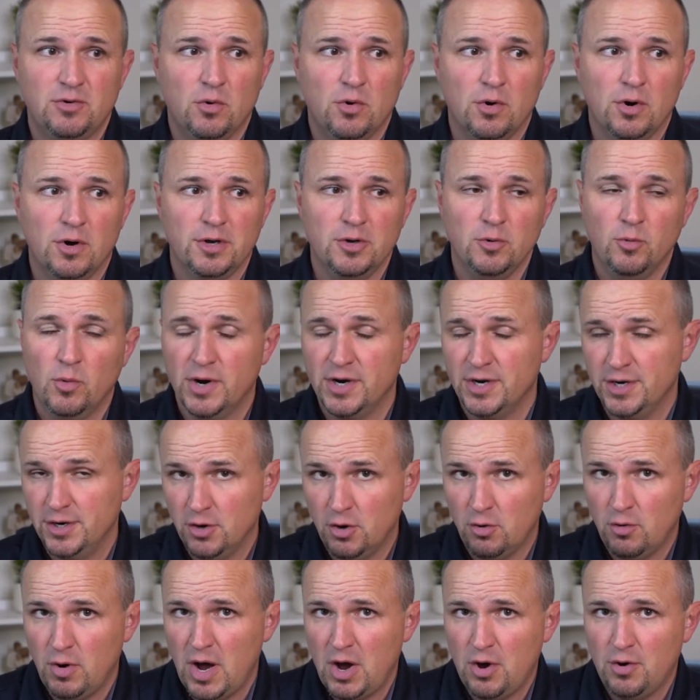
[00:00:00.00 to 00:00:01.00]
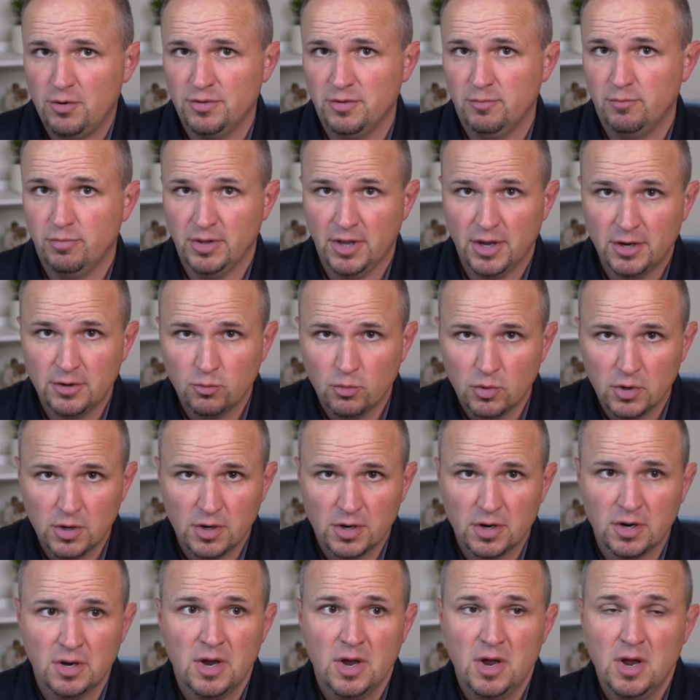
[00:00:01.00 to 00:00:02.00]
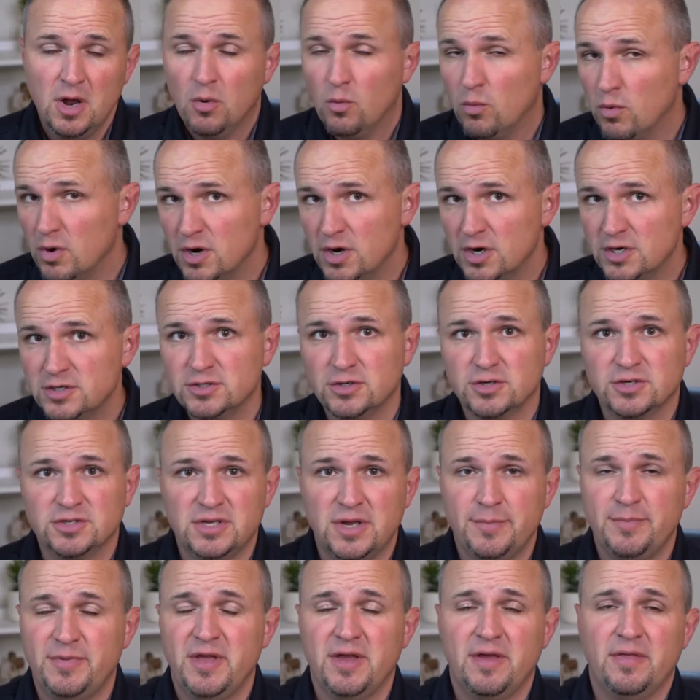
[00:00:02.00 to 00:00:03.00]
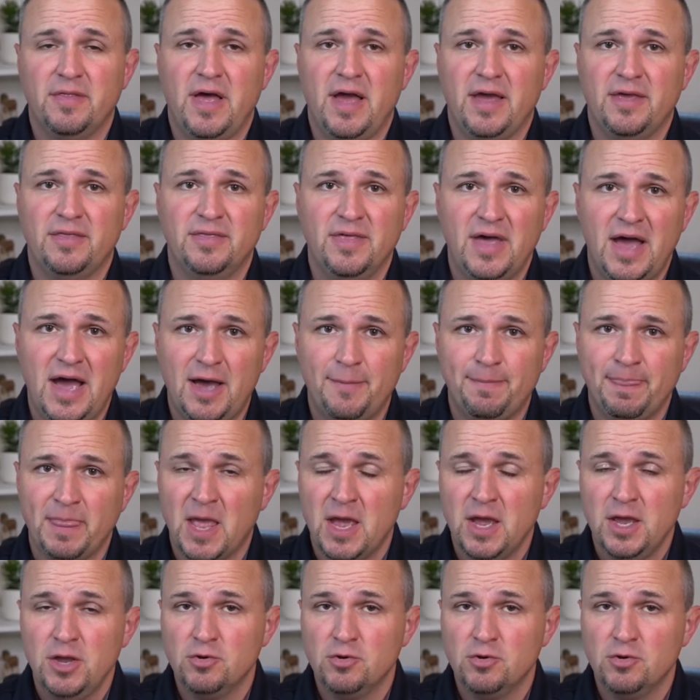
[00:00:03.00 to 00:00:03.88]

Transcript: or you want to know how the blood work works or something like that,